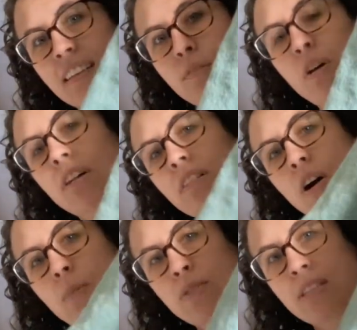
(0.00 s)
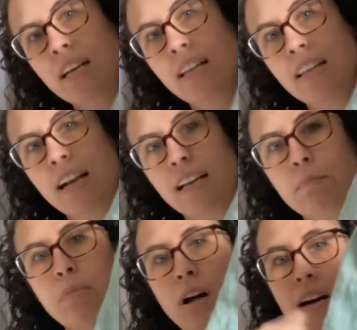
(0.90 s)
Well, almost done, and then I can block